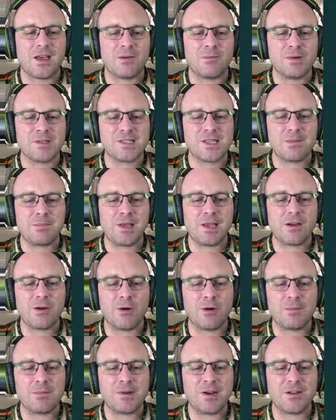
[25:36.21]
What's that big
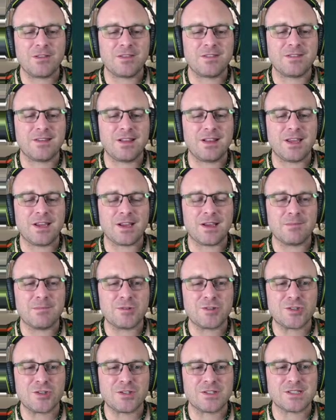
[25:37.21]
orb near the ceiling? I'm
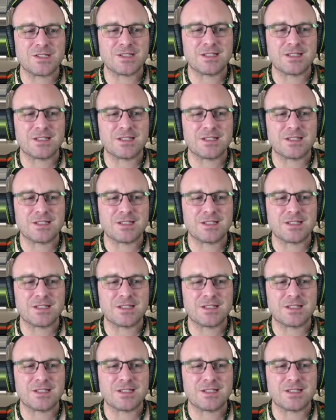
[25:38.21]
sure it's